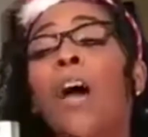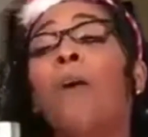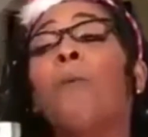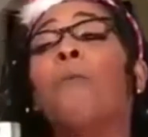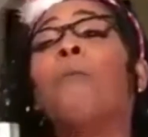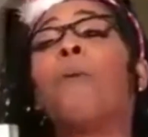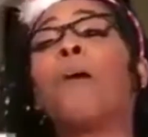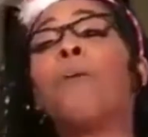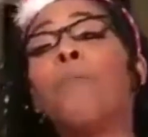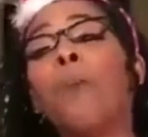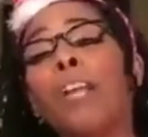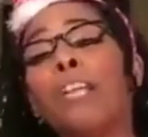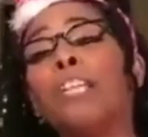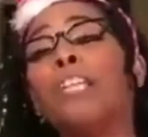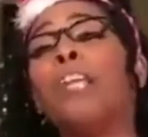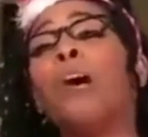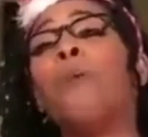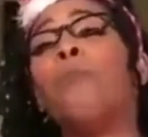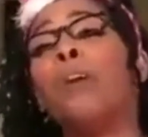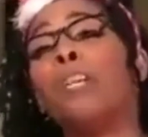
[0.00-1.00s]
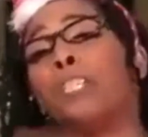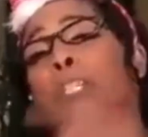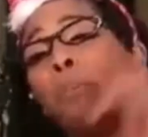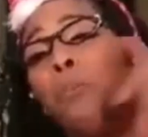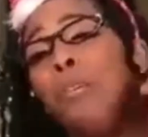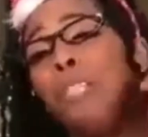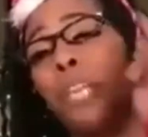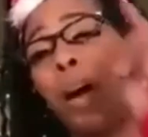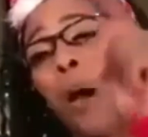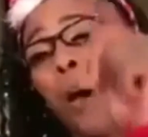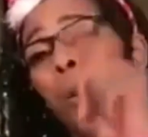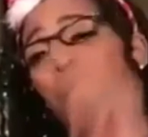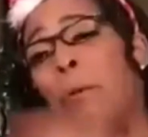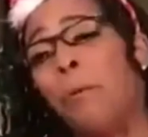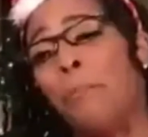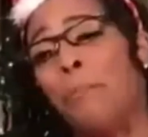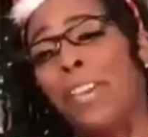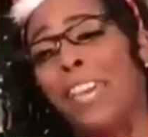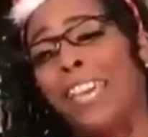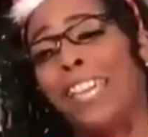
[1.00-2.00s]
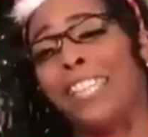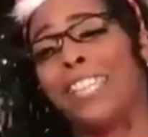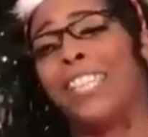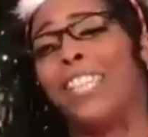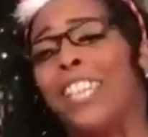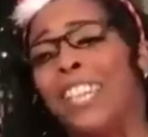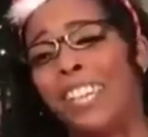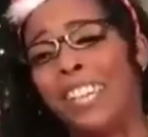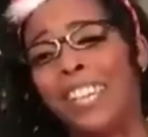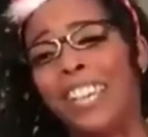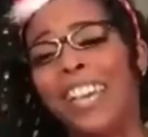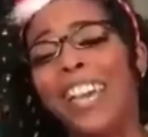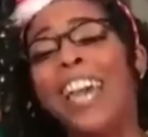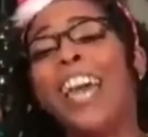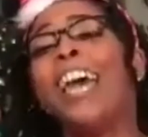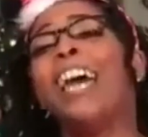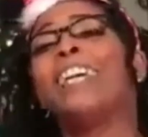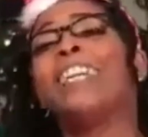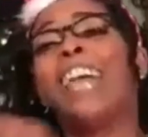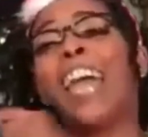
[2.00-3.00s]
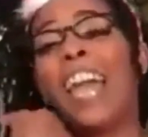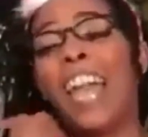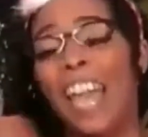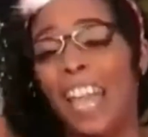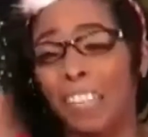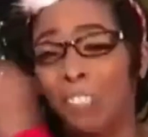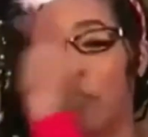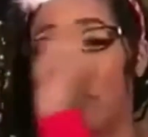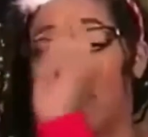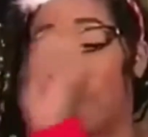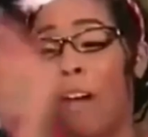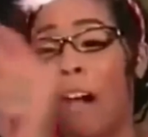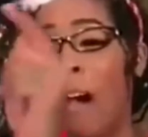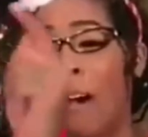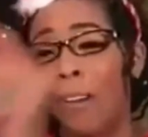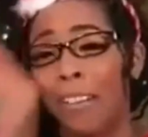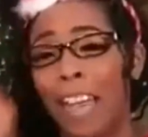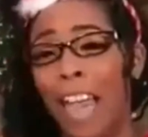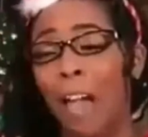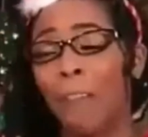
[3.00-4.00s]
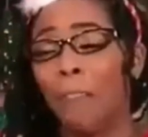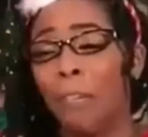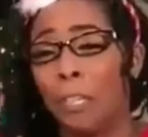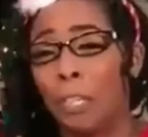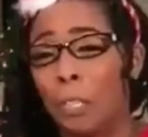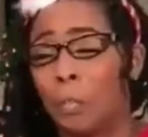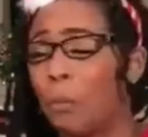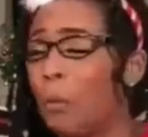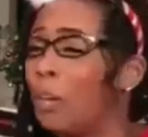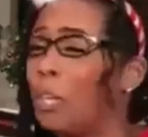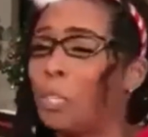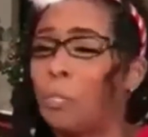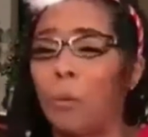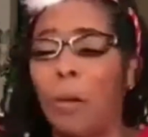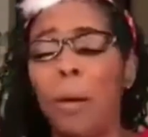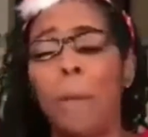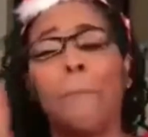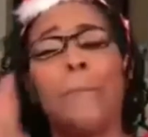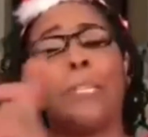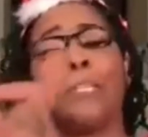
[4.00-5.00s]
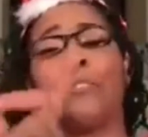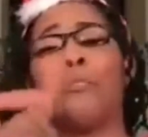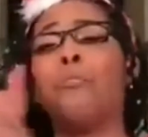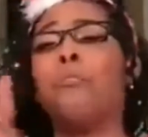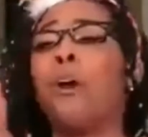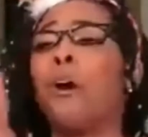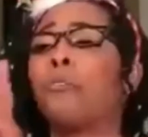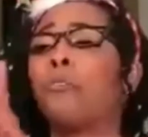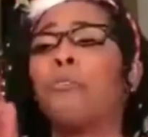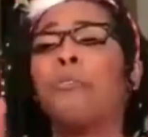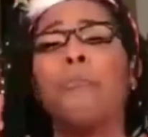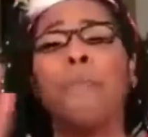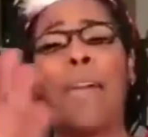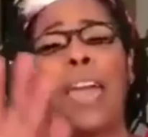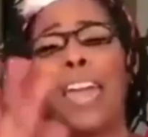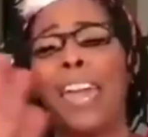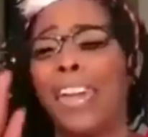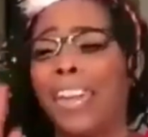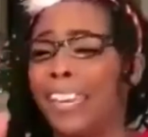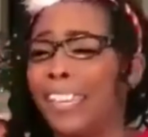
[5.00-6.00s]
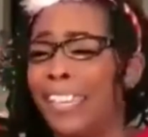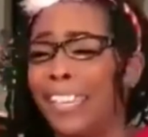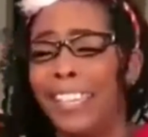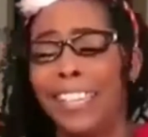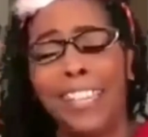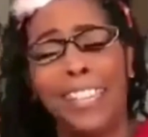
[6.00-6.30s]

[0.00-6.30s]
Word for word: We want to know what you was on, bitch, that had you fall out for the twenty twelve, bitch, you know you made